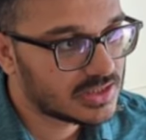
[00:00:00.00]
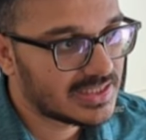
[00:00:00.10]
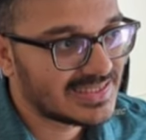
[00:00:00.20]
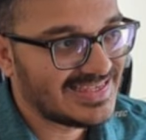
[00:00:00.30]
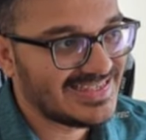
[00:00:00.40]

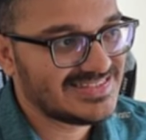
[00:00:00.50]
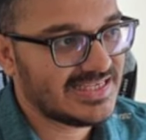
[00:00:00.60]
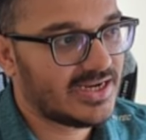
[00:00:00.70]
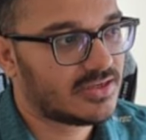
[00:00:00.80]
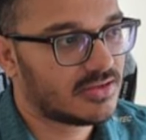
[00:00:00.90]
King
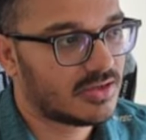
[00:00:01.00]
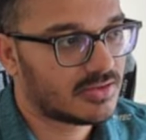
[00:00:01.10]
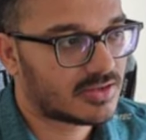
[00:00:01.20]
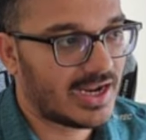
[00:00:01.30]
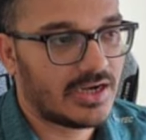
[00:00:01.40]
c8,
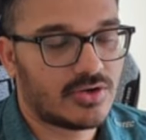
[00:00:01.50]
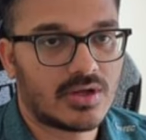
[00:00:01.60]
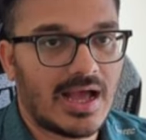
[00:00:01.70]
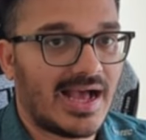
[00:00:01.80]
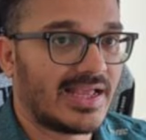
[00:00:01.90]
trying to
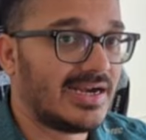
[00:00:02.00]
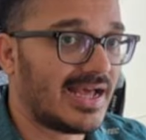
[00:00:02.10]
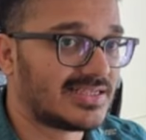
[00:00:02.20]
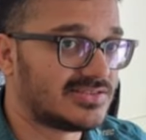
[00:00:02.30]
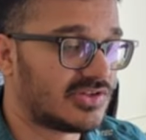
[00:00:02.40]
get
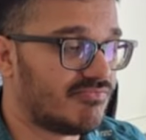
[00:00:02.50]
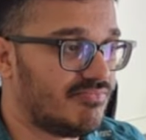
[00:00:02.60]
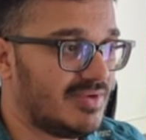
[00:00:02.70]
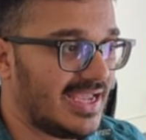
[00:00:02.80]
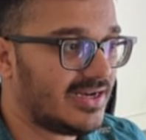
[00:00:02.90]
access of
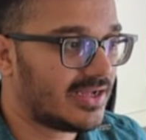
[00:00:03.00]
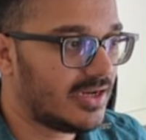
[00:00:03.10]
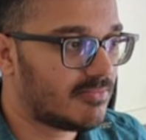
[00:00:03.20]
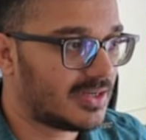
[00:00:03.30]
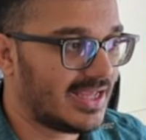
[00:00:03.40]
b8 again,
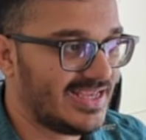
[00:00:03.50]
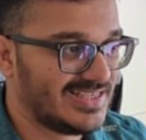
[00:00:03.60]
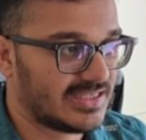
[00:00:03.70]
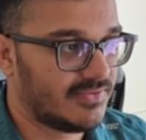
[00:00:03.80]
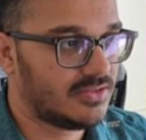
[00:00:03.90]
but
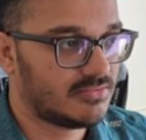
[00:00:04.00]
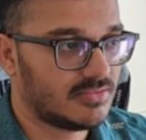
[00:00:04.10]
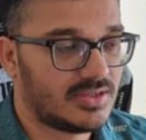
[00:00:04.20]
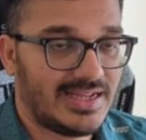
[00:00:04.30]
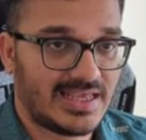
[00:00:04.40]
a7,
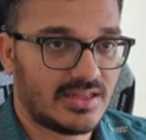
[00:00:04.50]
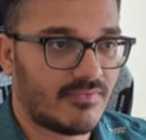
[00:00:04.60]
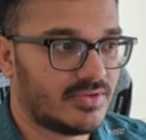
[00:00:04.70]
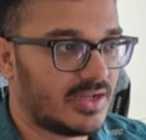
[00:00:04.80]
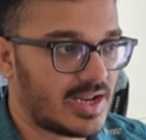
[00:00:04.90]
taking
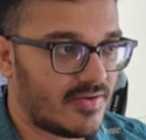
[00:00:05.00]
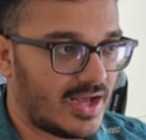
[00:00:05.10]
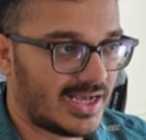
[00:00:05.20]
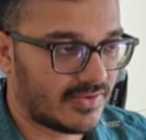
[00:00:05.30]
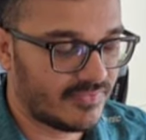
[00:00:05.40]

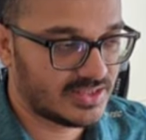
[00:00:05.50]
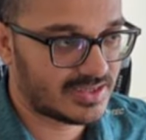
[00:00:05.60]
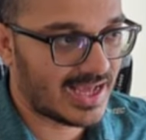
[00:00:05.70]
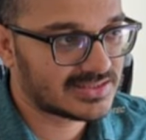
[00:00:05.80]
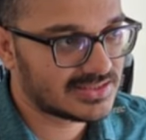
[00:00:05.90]
away that
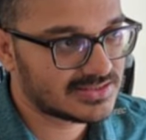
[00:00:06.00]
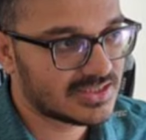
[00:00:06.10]
access.